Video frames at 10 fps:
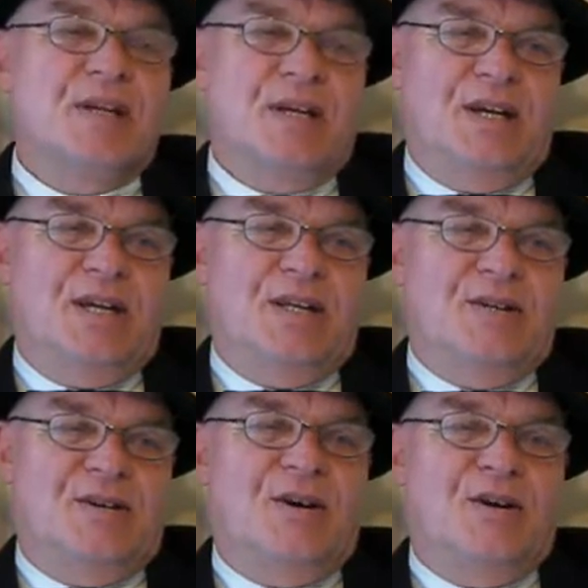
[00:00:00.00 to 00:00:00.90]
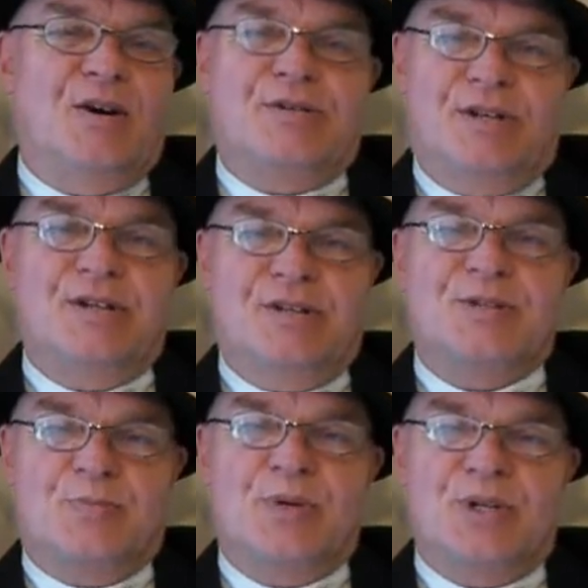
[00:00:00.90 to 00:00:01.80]
And I think it's
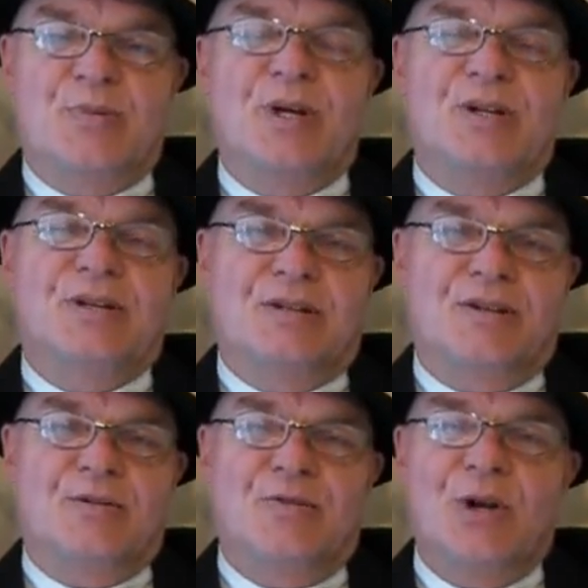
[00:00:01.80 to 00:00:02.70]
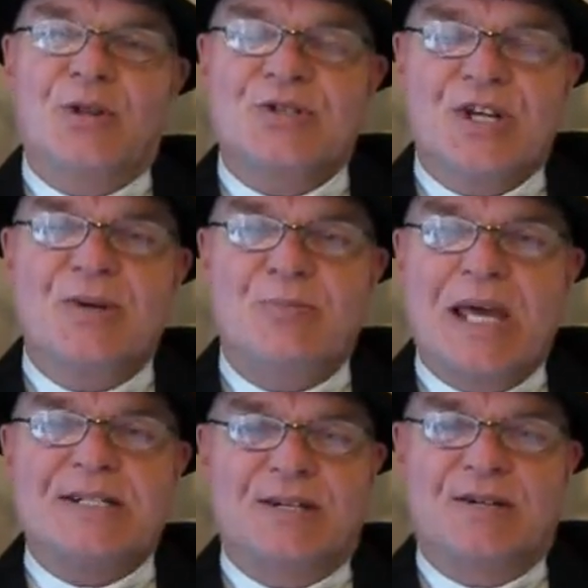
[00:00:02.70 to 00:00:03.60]
pretty well follow the same
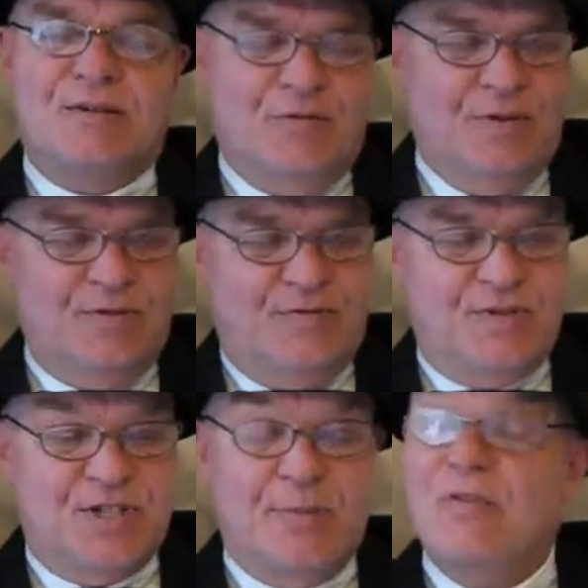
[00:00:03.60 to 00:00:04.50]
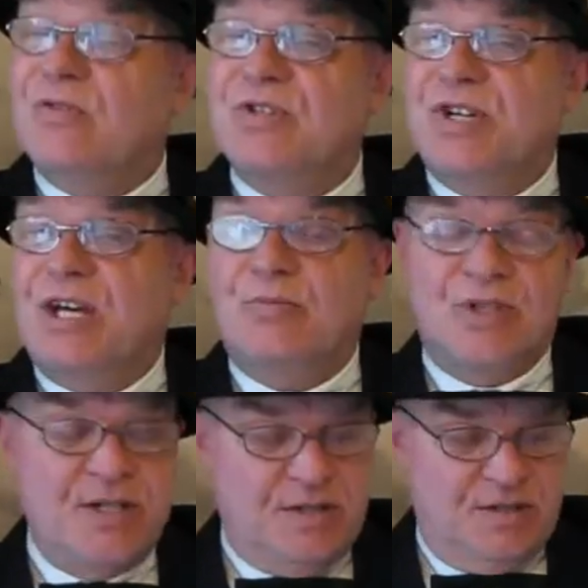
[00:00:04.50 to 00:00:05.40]
pattern for some of the same
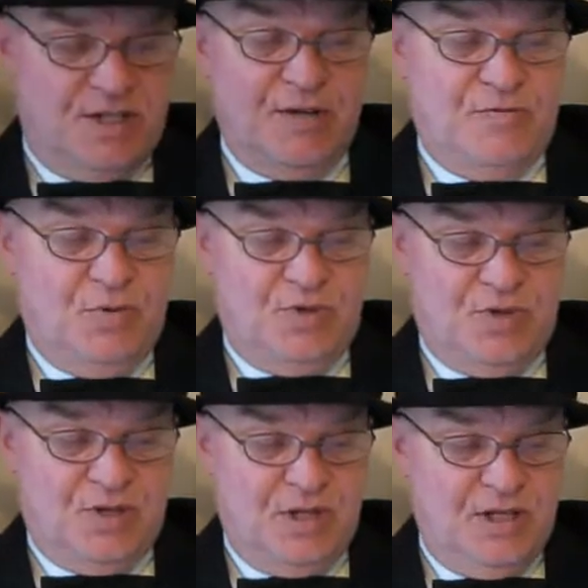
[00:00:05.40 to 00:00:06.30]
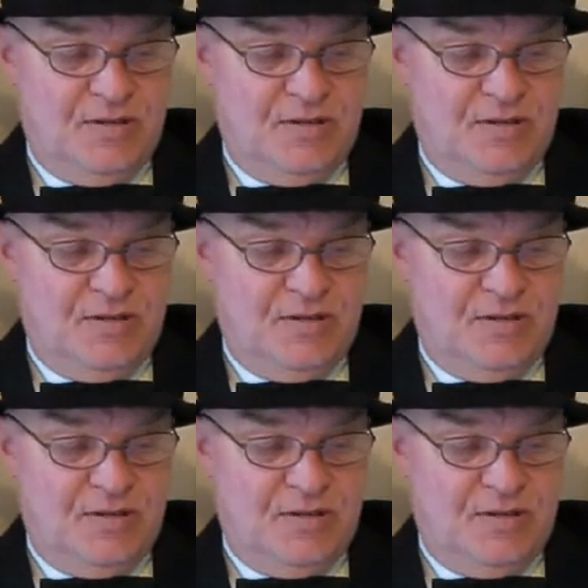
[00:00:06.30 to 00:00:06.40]
reasons, unfortunately.